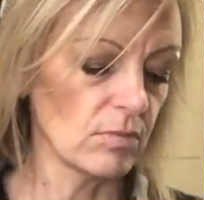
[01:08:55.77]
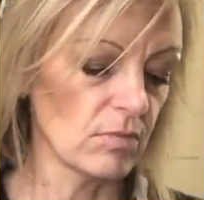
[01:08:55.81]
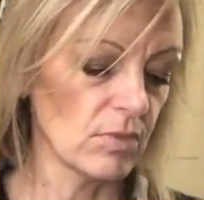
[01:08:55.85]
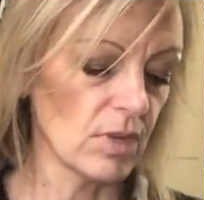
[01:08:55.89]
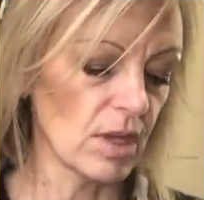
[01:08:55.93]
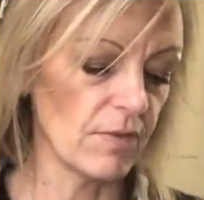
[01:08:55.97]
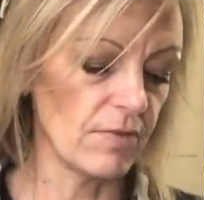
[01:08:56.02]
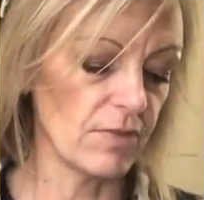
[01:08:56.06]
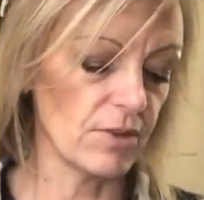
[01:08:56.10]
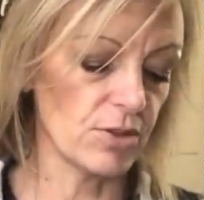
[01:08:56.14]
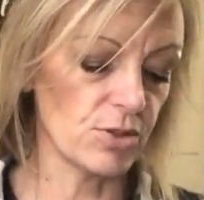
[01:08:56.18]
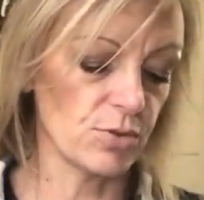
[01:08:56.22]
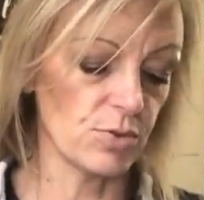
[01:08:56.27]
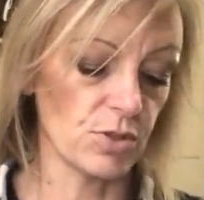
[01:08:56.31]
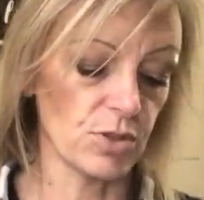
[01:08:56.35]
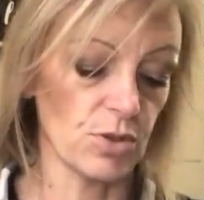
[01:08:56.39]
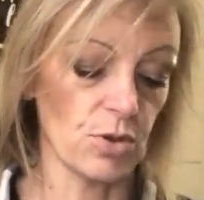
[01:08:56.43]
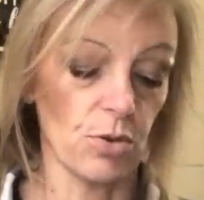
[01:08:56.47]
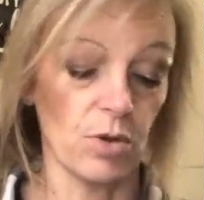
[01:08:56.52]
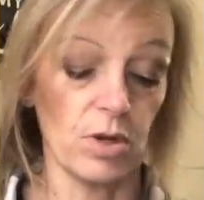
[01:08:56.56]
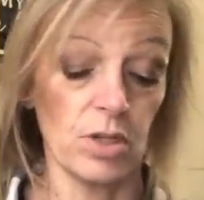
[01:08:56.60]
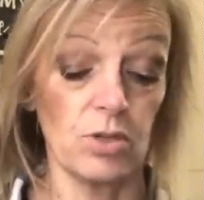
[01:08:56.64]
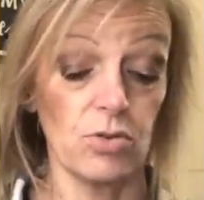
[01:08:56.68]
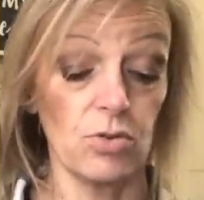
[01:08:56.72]
if this was
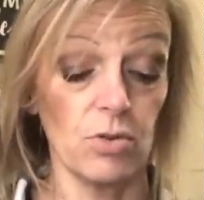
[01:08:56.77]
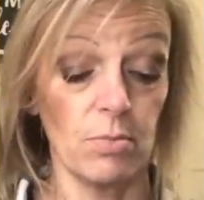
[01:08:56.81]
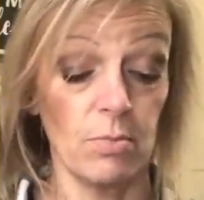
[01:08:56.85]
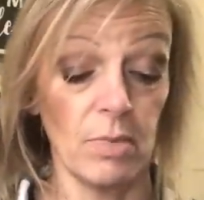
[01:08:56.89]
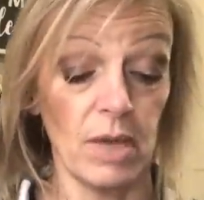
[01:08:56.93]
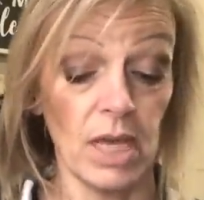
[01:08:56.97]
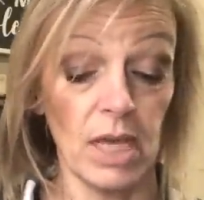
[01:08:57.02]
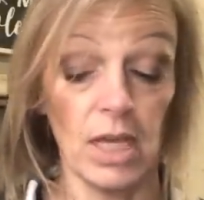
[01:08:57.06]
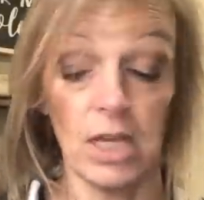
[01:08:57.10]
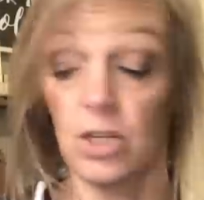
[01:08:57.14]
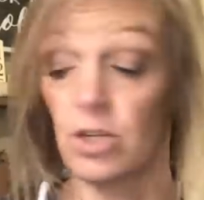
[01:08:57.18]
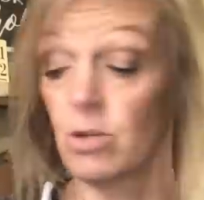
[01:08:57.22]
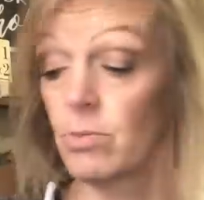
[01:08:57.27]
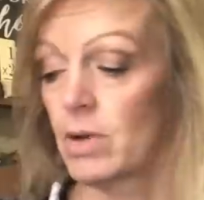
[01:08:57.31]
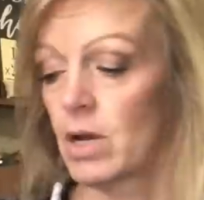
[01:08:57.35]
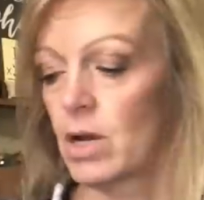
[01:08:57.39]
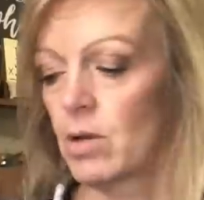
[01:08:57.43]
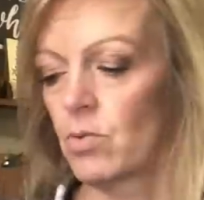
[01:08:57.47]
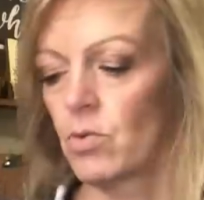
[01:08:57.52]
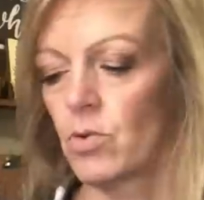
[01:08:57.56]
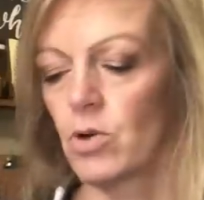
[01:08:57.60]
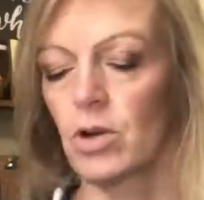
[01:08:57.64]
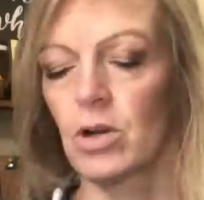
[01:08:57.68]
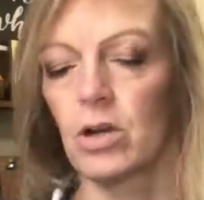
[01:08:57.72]
going to a man, you might
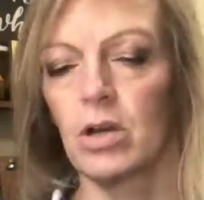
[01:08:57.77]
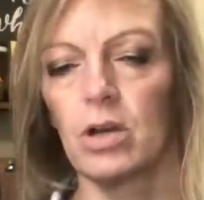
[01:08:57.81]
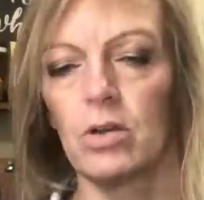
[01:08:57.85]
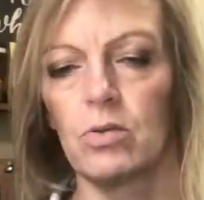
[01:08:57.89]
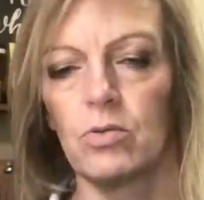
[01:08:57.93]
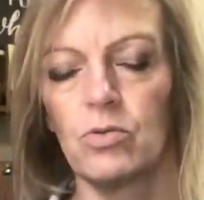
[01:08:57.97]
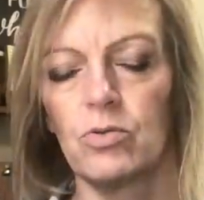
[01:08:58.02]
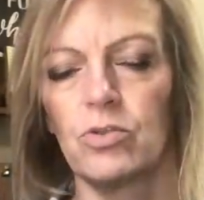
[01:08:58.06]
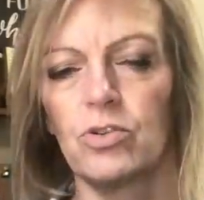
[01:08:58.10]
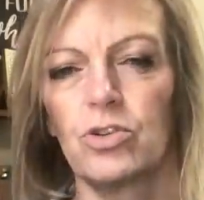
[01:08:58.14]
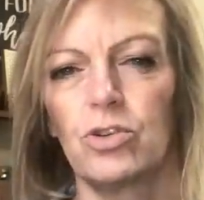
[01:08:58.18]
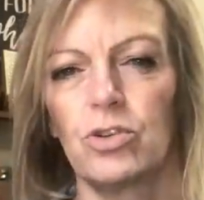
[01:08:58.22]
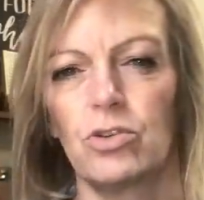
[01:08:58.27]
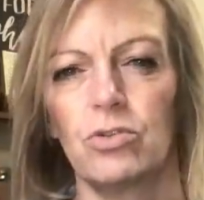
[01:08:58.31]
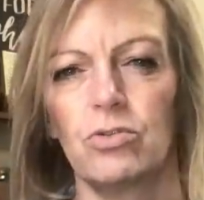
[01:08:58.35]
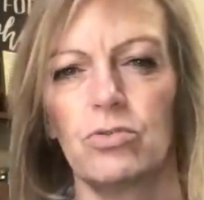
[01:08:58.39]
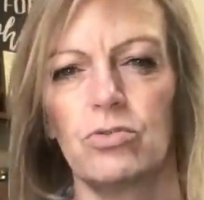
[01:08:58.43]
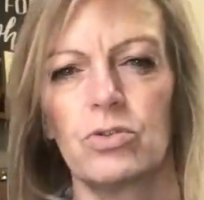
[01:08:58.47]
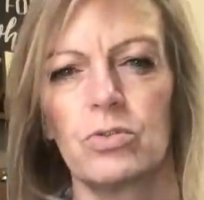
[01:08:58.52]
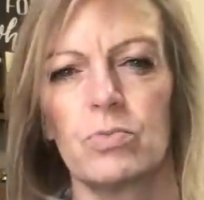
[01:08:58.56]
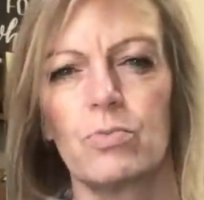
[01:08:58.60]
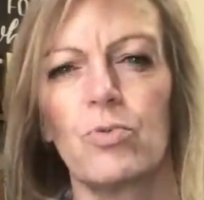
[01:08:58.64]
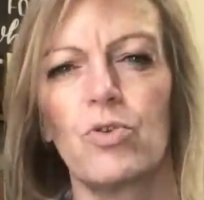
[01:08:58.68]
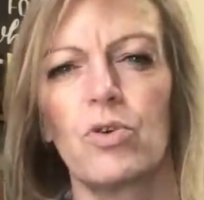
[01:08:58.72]
work on
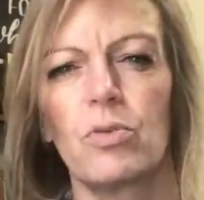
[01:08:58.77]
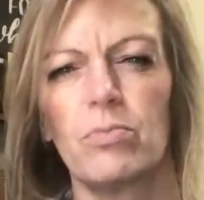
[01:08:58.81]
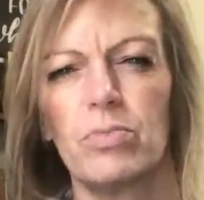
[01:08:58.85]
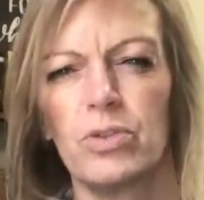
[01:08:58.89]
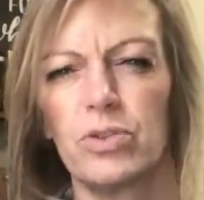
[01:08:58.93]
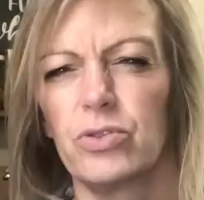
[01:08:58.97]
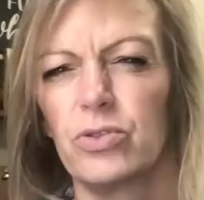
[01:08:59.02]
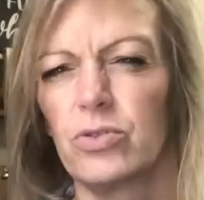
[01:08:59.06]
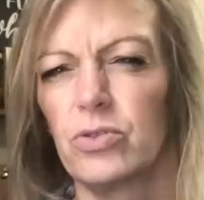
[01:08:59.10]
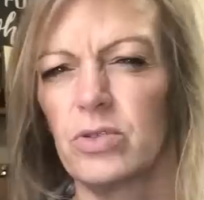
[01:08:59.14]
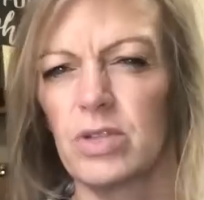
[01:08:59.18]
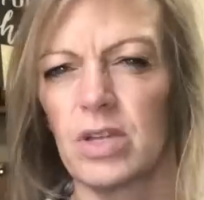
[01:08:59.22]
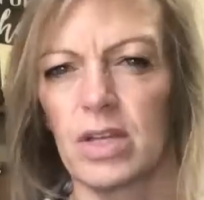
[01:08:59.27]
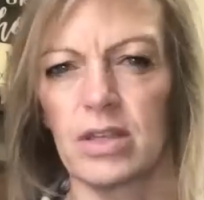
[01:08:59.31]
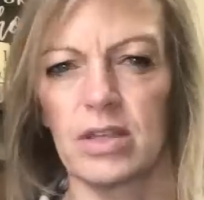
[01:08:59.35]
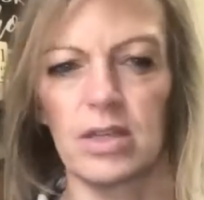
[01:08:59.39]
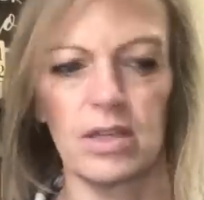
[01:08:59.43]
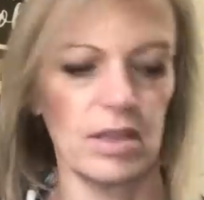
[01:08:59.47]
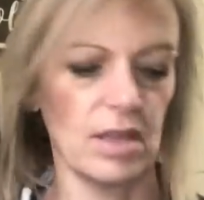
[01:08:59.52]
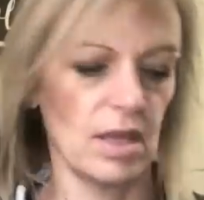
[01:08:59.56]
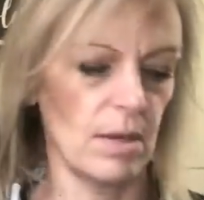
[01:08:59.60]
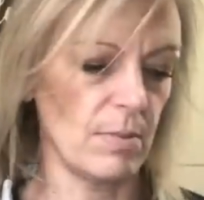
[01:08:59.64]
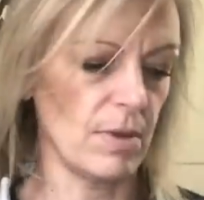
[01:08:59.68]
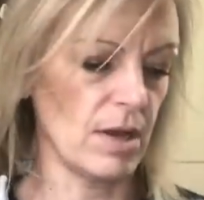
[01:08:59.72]
use more blues. I
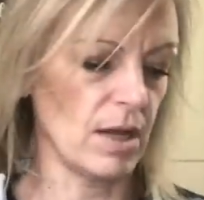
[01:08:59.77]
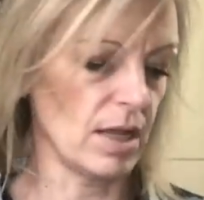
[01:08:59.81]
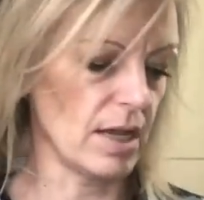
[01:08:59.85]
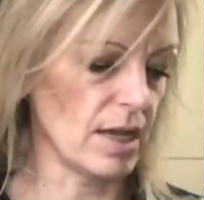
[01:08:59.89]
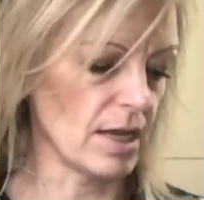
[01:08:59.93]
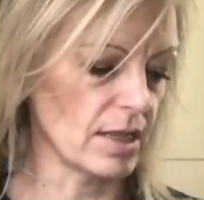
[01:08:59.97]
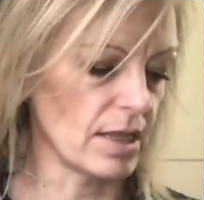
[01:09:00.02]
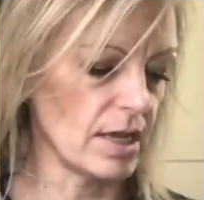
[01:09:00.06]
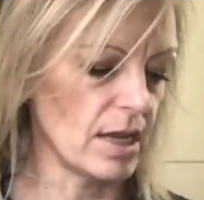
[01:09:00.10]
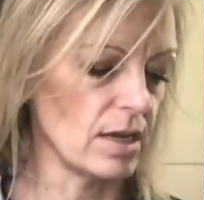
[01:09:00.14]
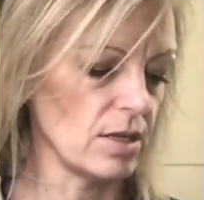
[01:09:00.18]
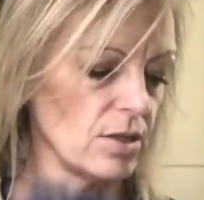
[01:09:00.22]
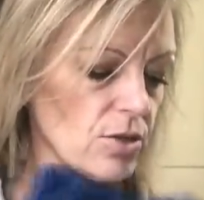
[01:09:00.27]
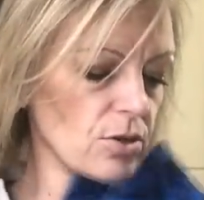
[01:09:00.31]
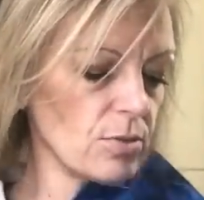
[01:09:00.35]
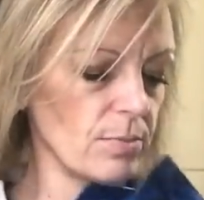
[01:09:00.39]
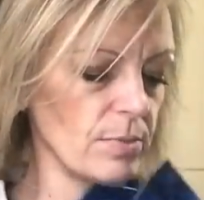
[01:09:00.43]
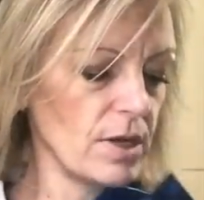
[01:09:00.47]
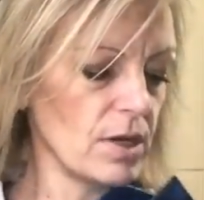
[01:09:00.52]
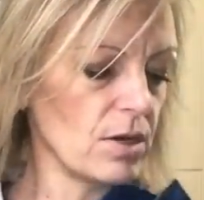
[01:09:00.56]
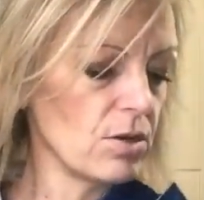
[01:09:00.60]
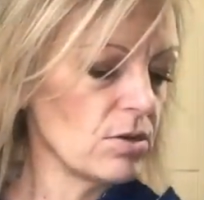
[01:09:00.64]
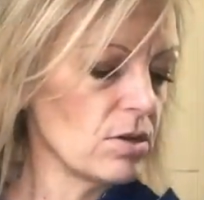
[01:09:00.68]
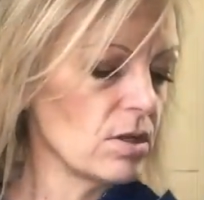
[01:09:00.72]
think they might like that a little
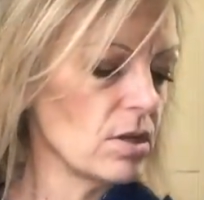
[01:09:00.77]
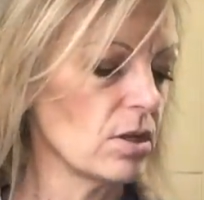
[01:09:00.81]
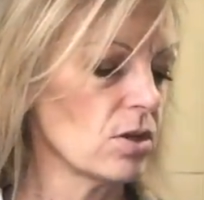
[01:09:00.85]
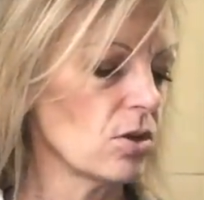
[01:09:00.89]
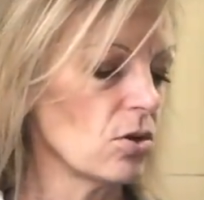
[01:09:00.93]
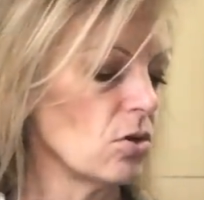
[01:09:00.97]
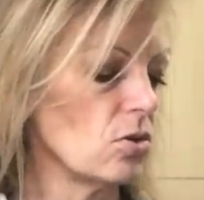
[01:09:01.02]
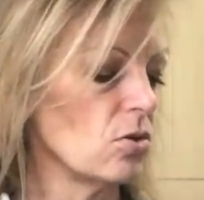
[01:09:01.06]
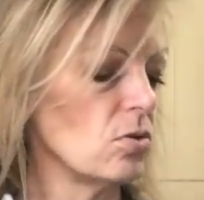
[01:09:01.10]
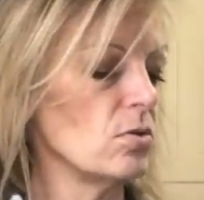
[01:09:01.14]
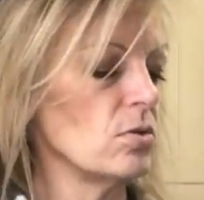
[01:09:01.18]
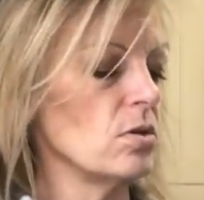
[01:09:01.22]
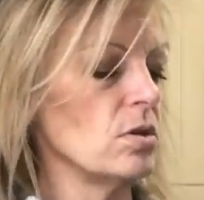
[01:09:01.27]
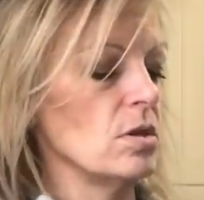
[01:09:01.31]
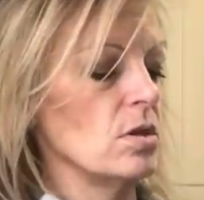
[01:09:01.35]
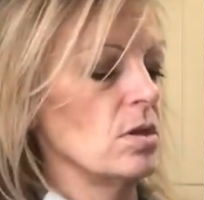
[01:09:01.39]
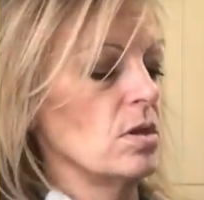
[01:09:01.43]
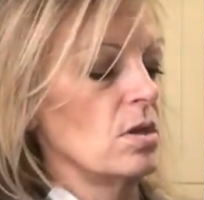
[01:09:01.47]
better than the gold.